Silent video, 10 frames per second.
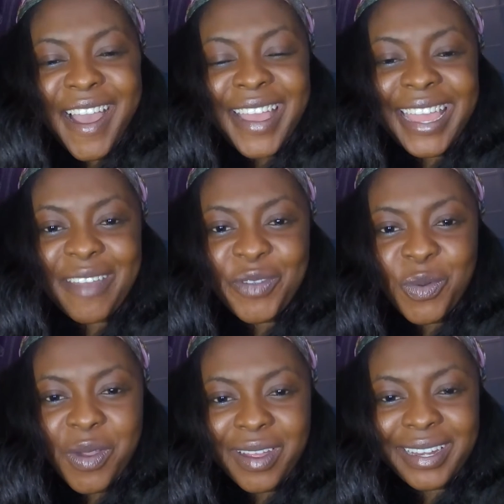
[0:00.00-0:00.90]
Hi
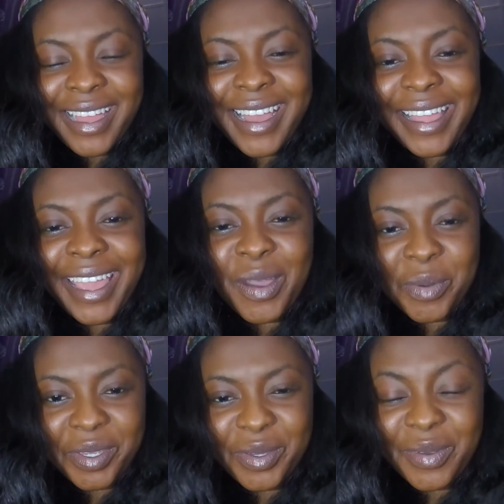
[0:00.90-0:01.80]
everyone, hi,
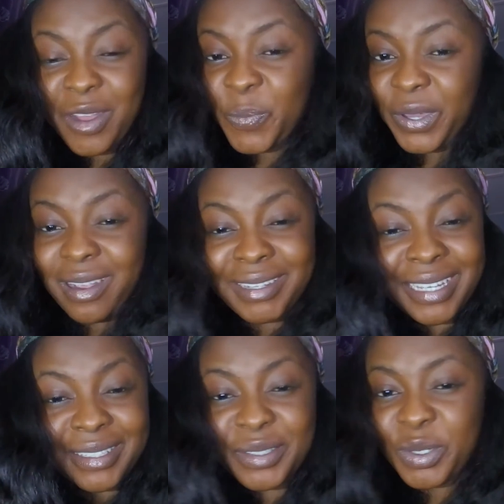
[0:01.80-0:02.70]
how are you? I hope you
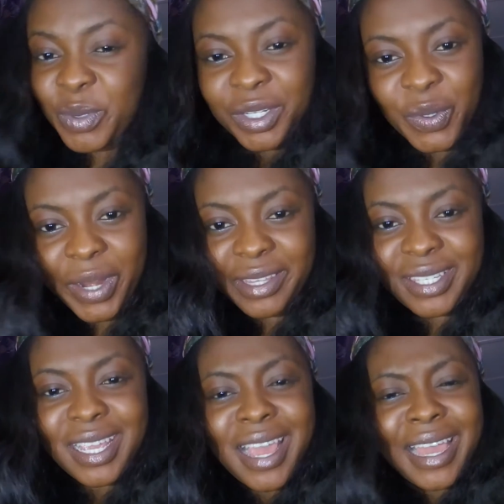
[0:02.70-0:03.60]
guys are doing
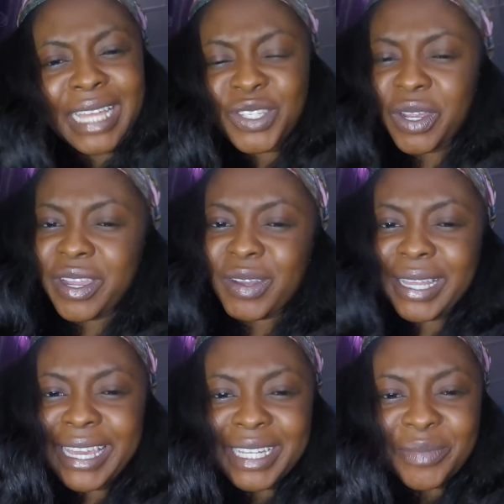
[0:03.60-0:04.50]
great. It's your
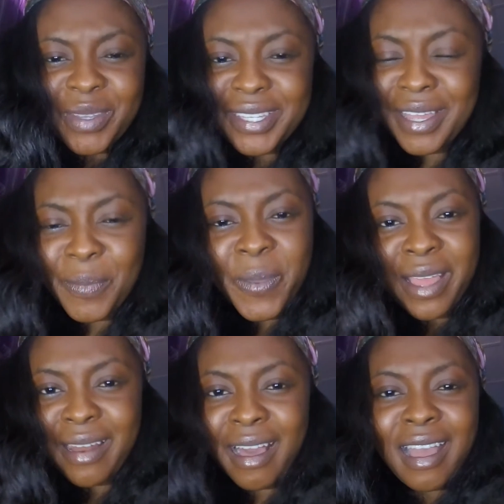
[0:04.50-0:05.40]
girl again, Miss
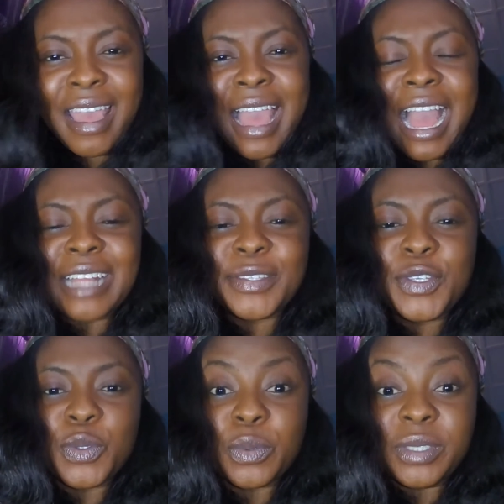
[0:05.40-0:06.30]
Capella, and
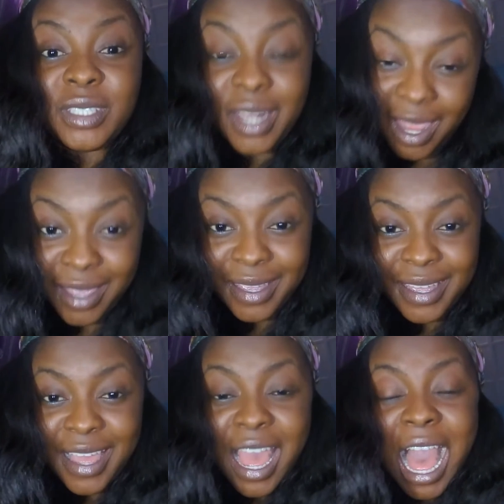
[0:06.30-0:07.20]
today
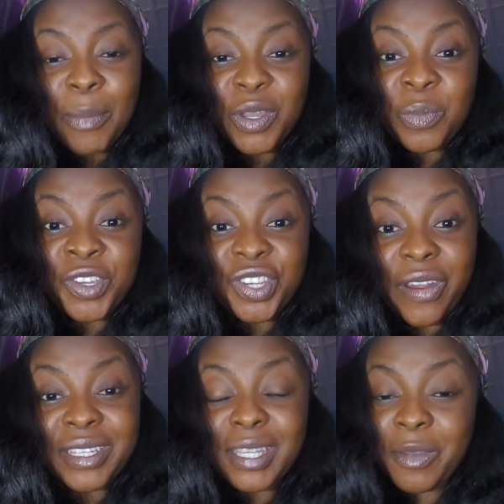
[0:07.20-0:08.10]
I'm going to be
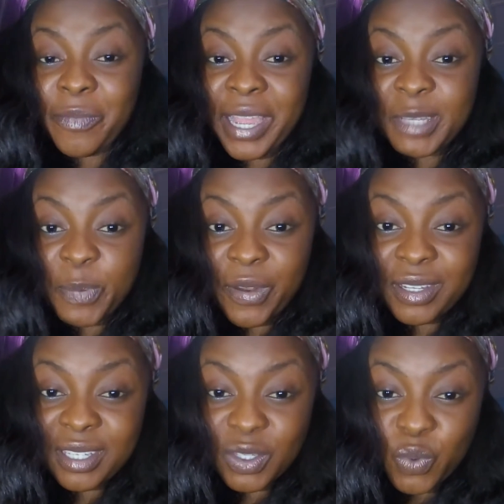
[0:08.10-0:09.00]
sharing some of my
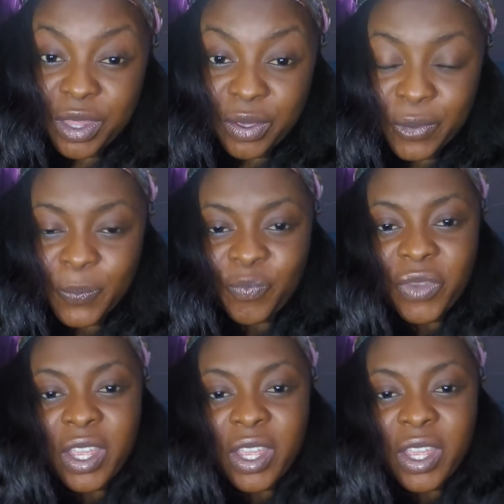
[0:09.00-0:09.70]
experiences with you.